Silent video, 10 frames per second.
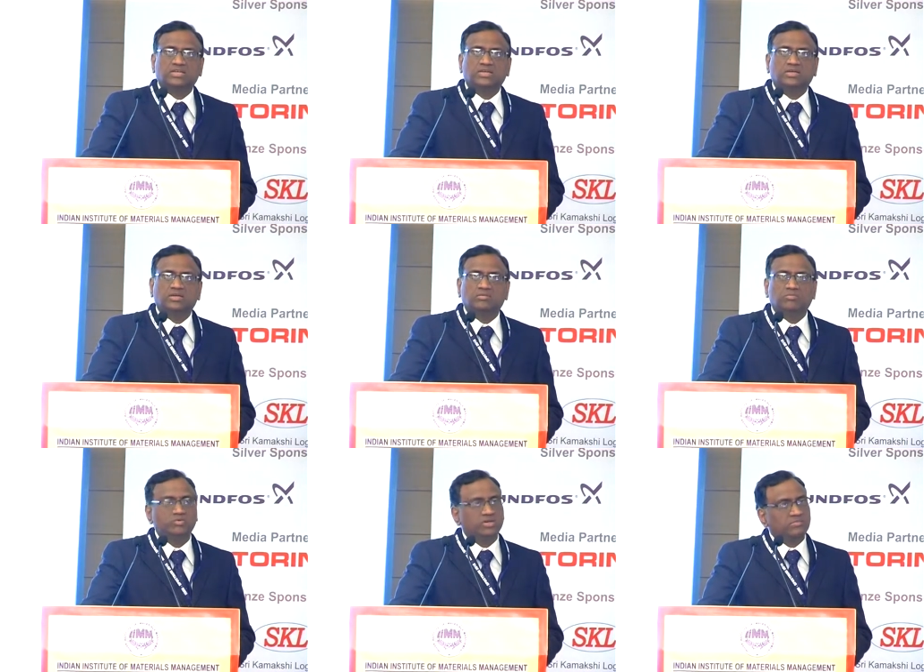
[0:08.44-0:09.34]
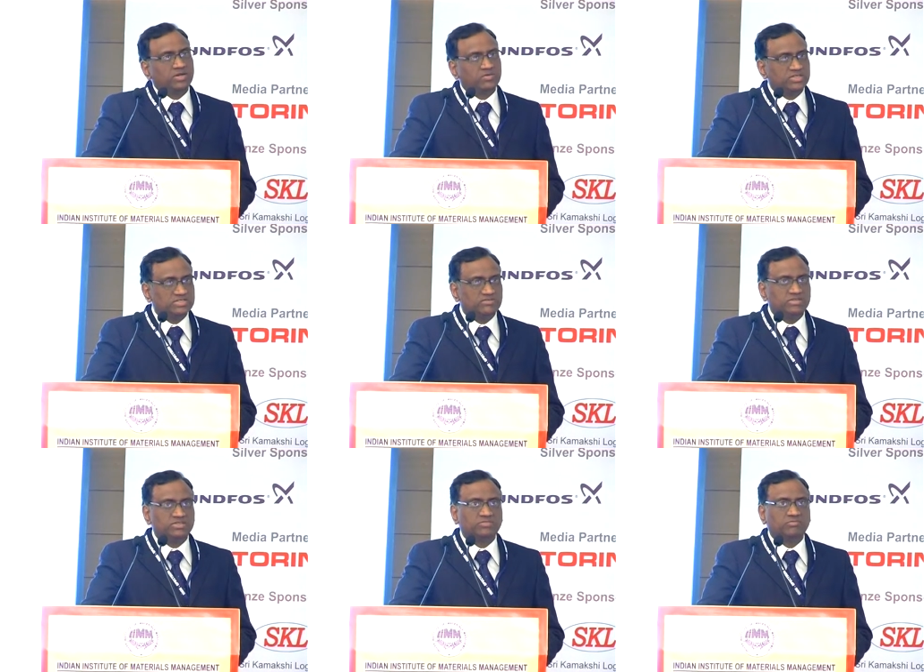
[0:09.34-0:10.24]
I moved in my 27
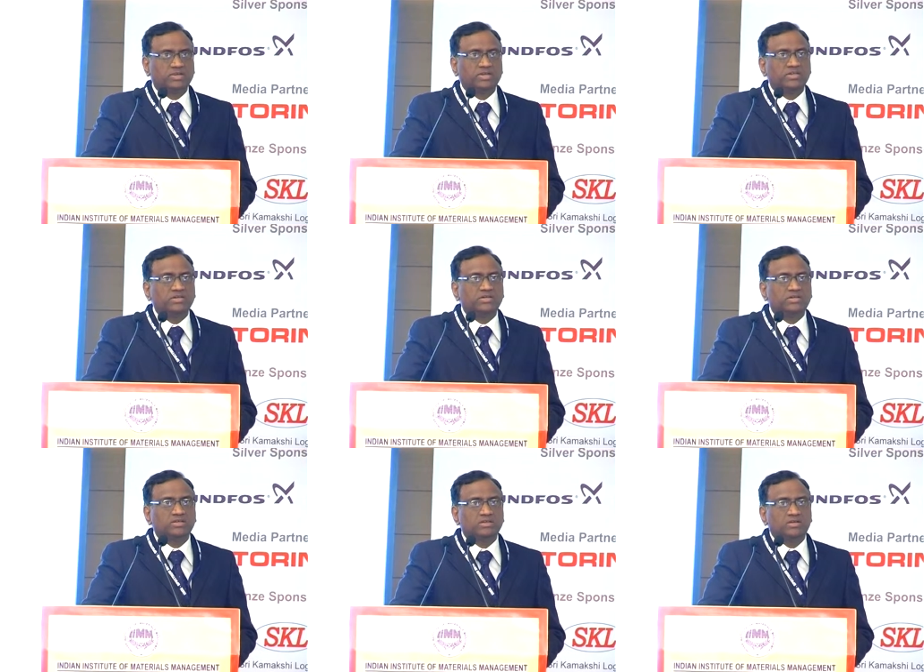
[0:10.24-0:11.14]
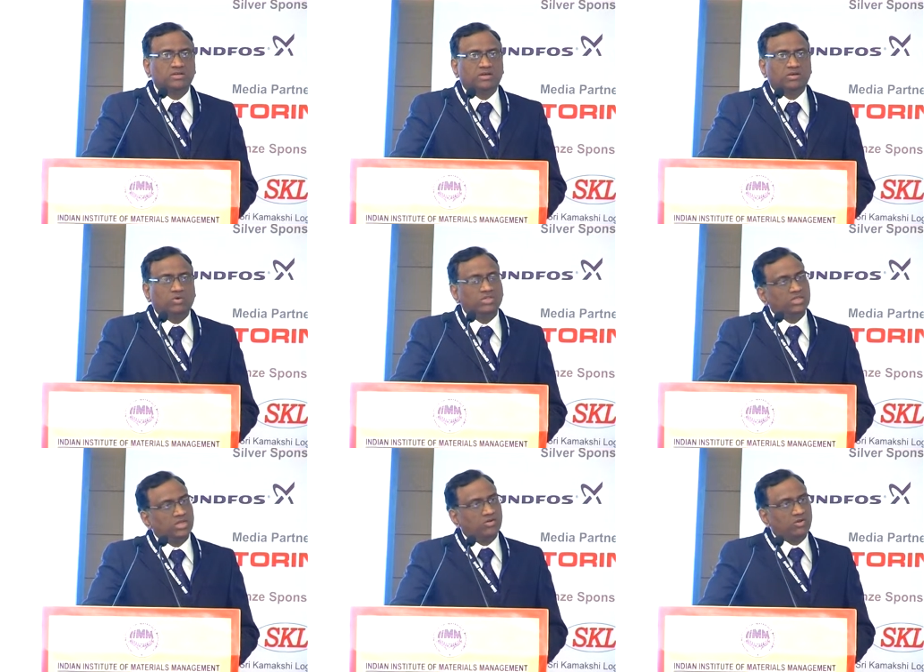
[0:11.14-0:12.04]
years of my career, one
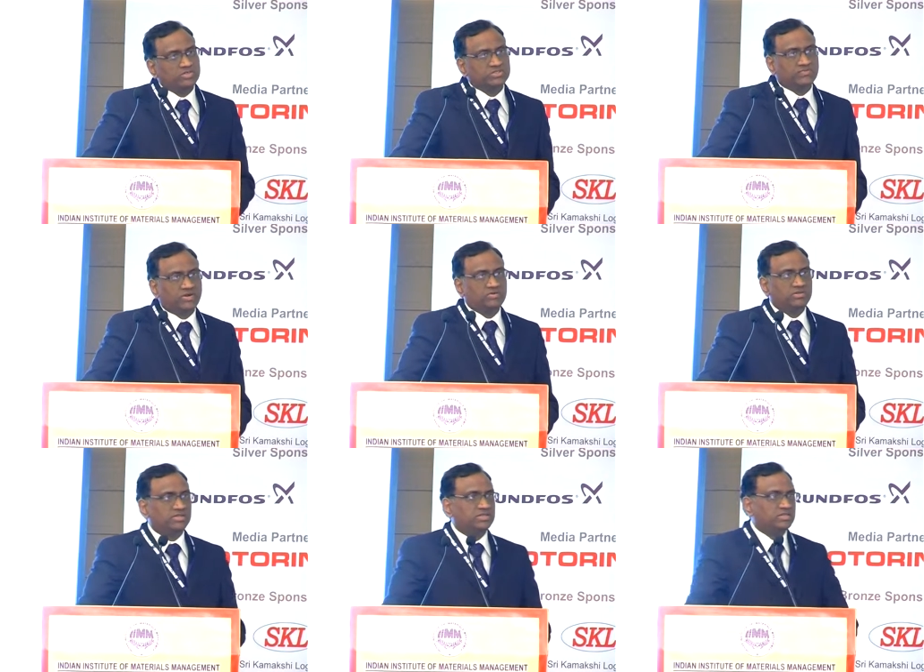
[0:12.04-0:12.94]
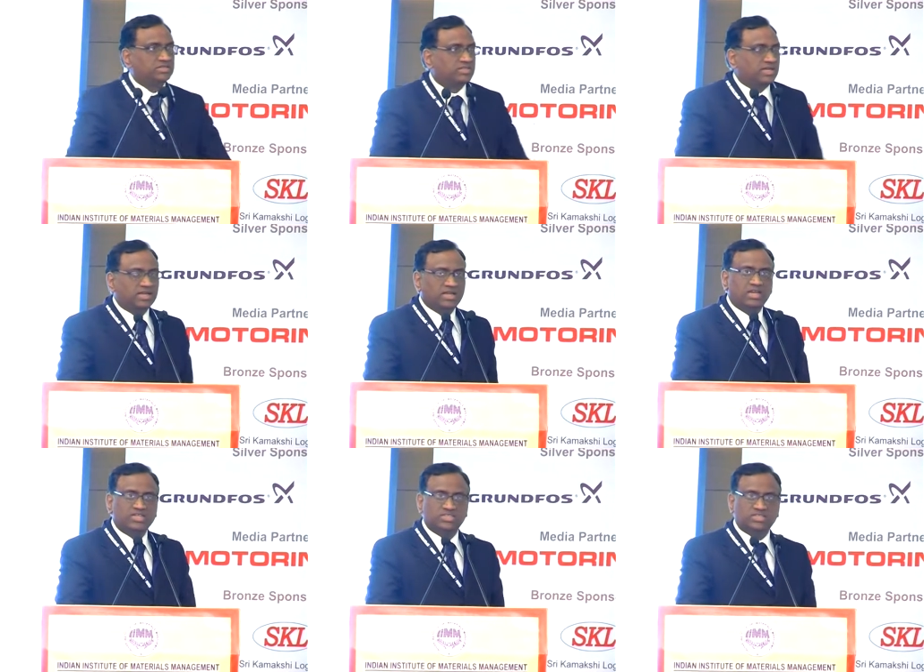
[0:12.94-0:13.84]
thing I always found, uh, it's a
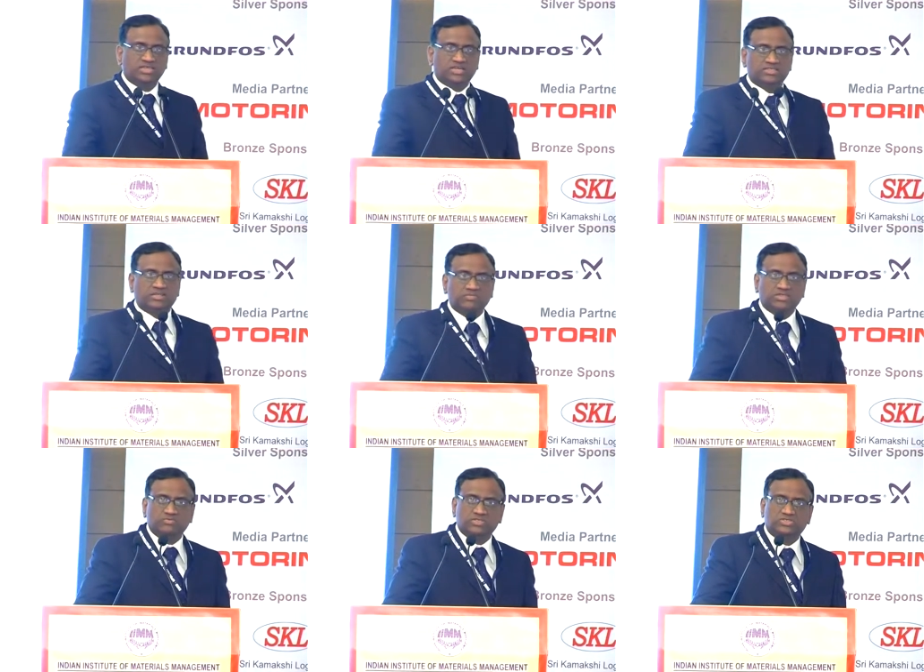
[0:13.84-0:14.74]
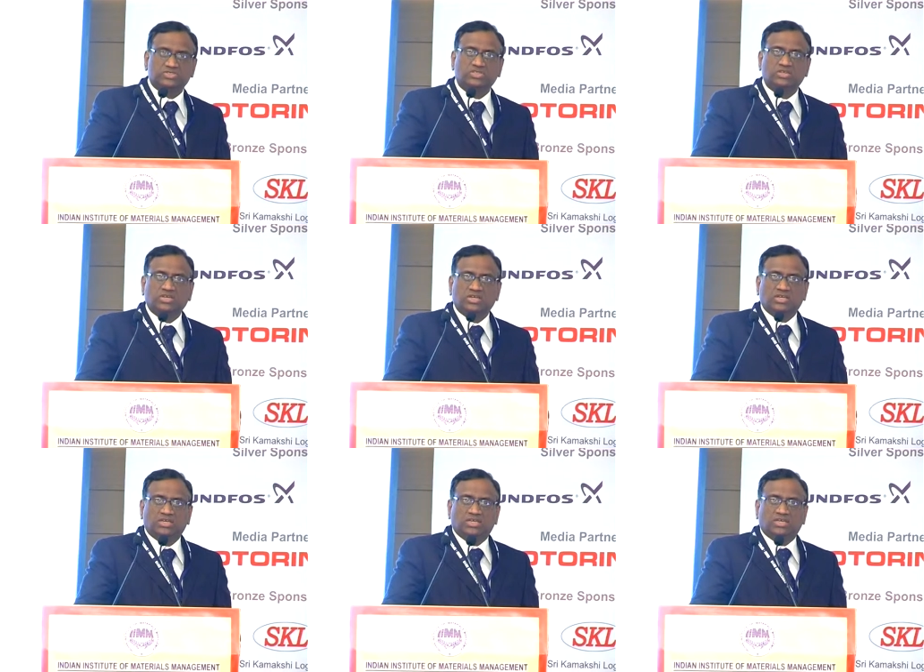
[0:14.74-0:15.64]
cliche that something which
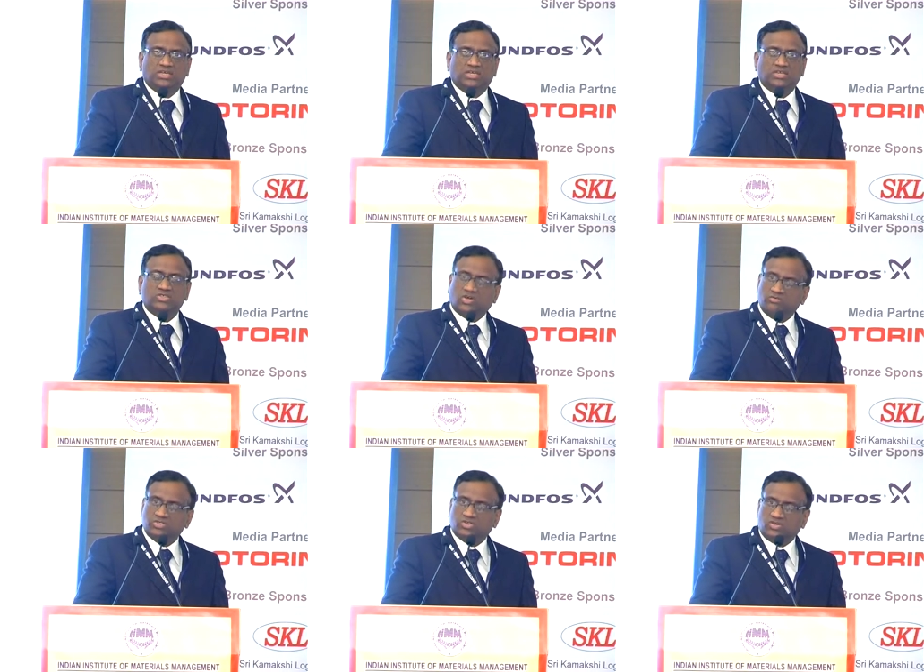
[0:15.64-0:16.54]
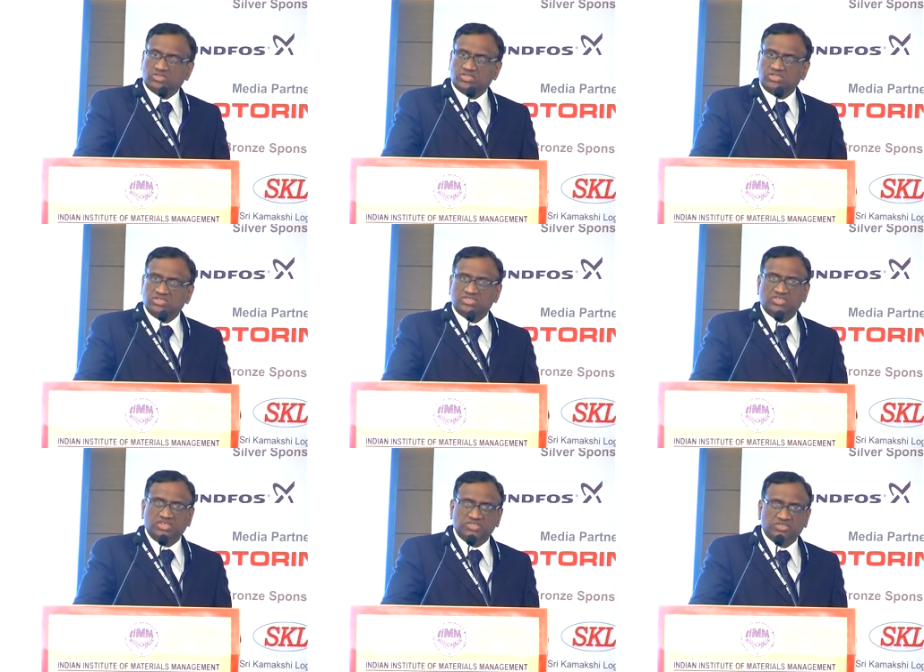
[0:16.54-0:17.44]
is always a constant is a
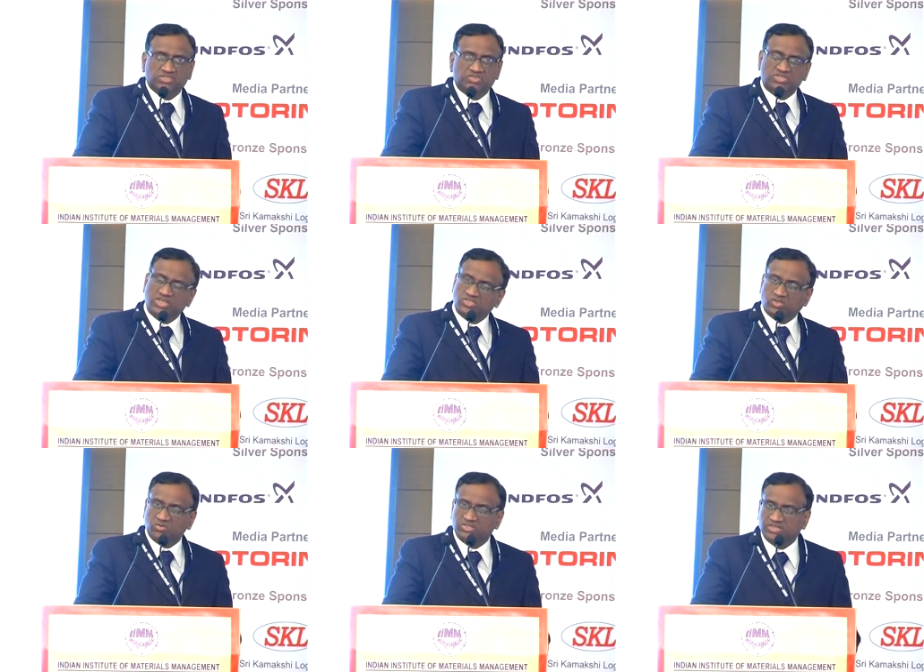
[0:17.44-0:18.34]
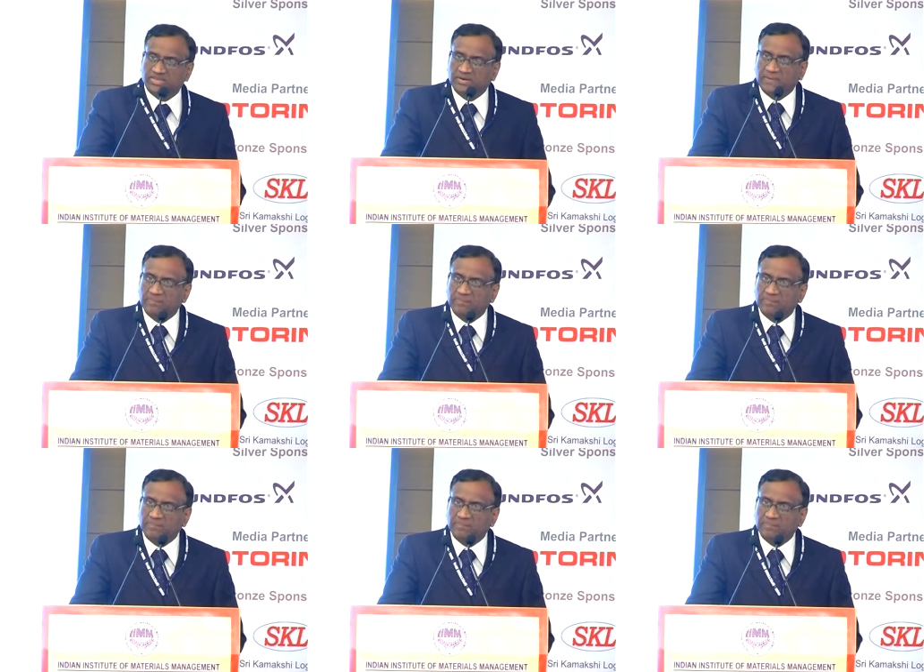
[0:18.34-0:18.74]
change. So change is always there.